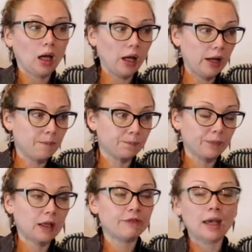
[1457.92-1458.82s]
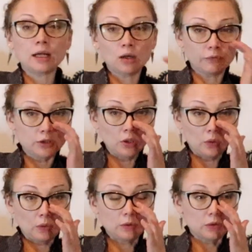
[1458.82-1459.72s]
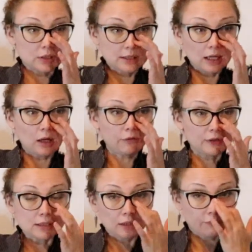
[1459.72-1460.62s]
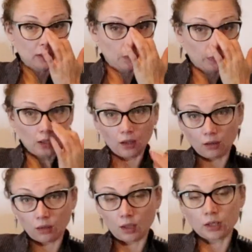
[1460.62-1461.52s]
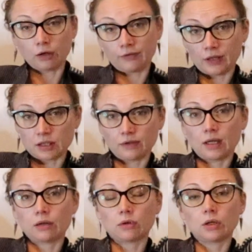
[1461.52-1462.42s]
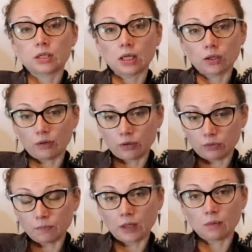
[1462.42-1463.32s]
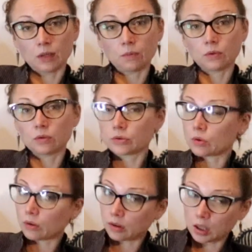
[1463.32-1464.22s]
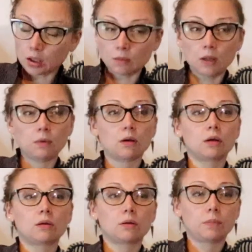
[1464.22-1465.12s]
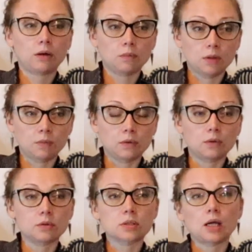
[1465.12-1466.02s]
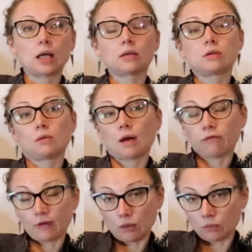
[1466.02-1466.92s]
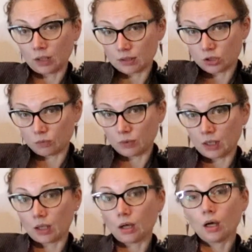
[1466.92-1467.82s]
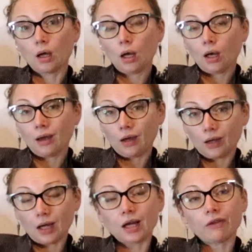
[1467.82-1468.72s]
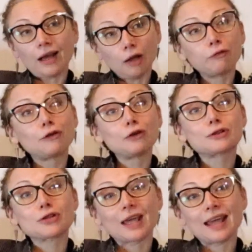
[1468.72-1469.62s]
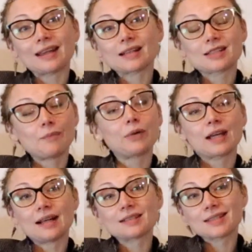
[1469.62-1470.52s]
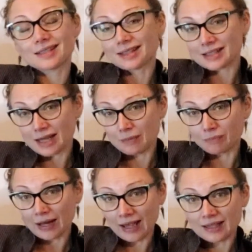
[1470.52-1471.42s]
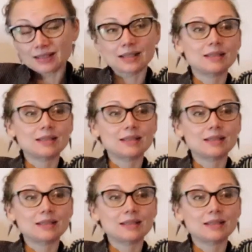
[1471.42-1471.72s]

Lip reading: If any of you yourself is living with an overactive thyroid and going through perimenopause, or think you may be going through perimenopause and you have found this to be kind of helpful to hear that somebody else is in the same place,